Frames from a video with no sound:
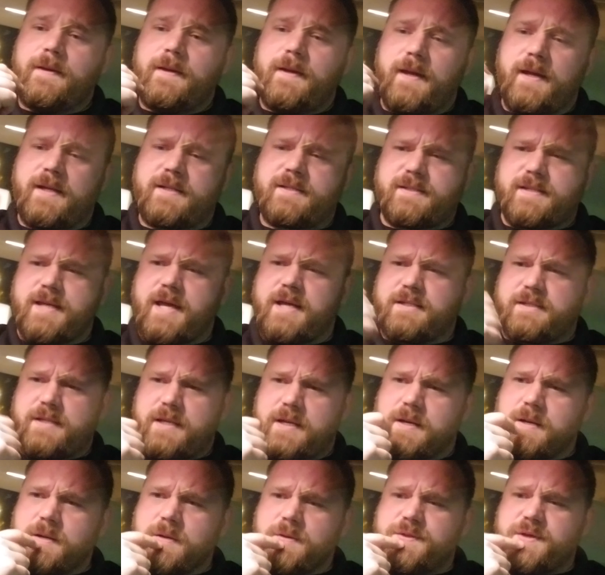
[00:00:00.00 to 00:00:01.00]
it says
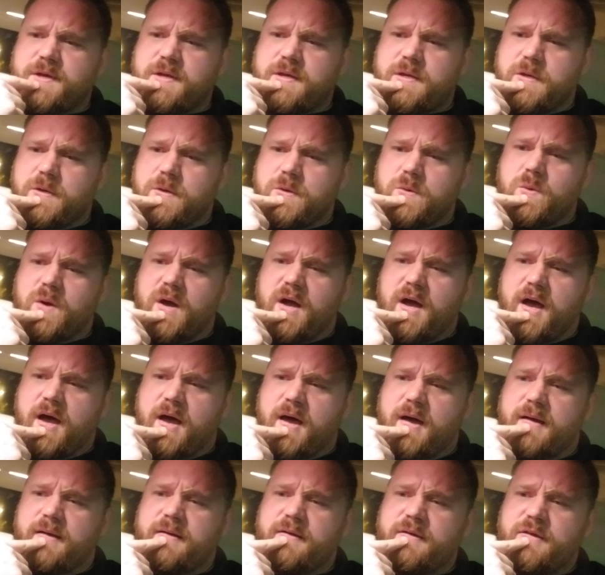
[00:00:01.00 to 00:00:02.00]
here that you
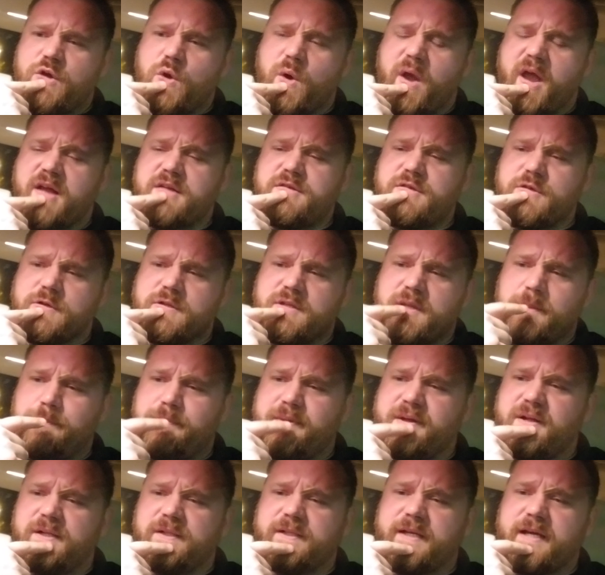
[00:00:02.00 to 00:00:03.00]
uh, you entered the
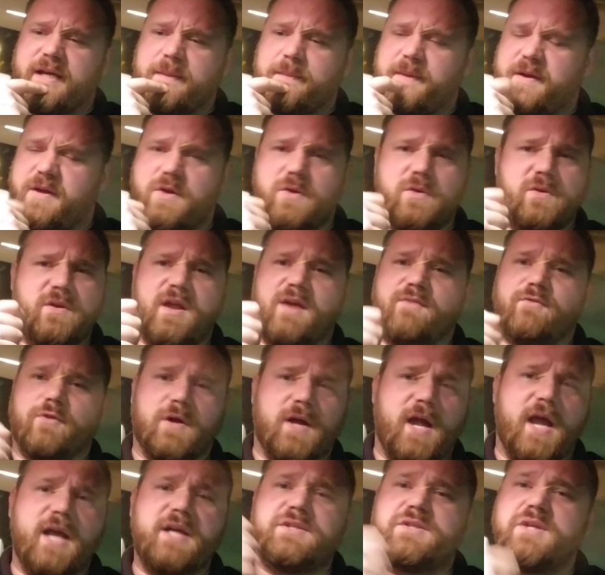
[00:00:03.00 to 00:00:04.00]
building, but you
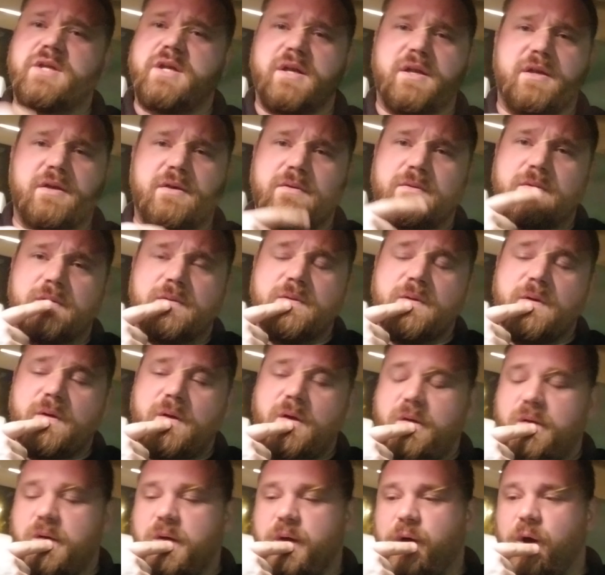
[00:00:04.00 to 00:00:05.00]
never exited.
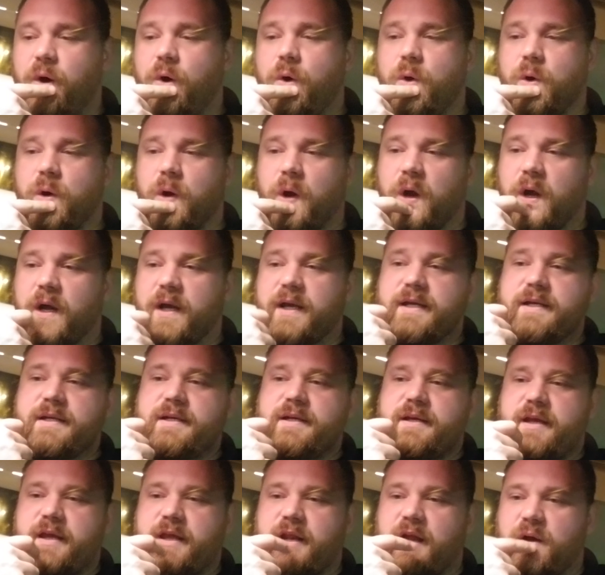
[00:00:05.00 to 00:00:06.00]
Or,
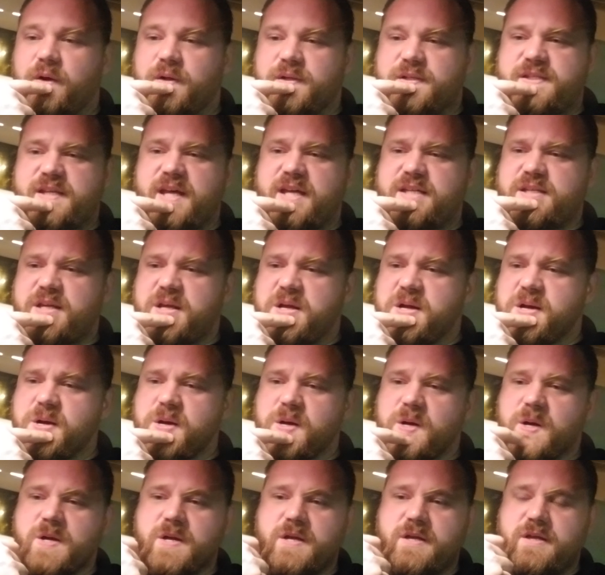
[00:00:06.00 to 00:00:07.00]
you know, it says
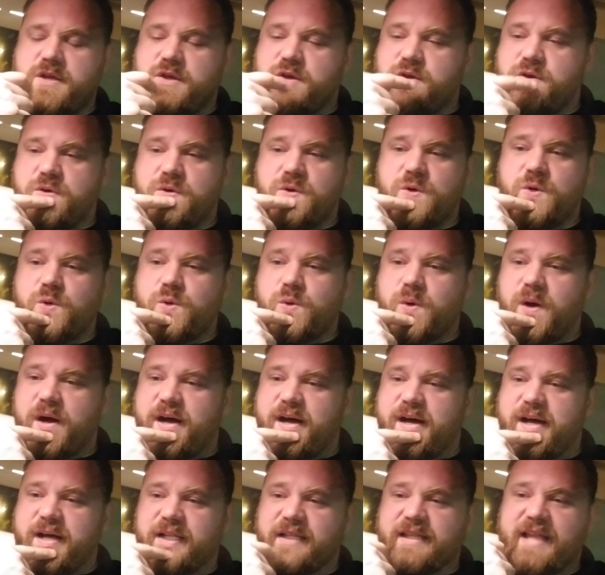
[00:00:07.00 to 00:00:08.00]
here you
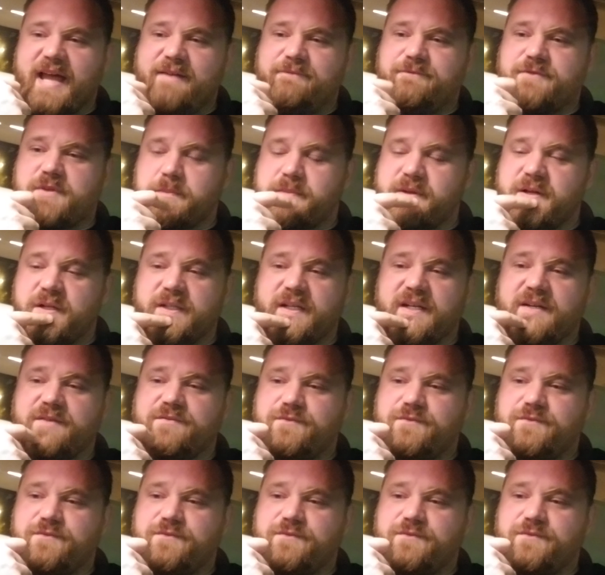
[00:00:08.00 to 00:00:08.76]
uh, left the building